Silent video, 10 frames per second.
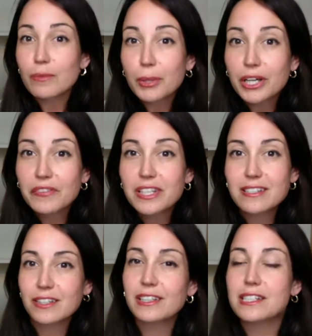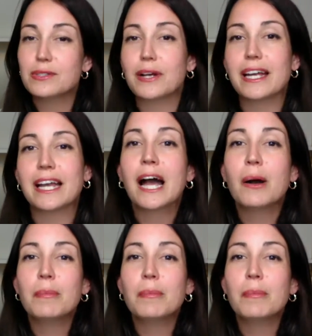book of this series right now,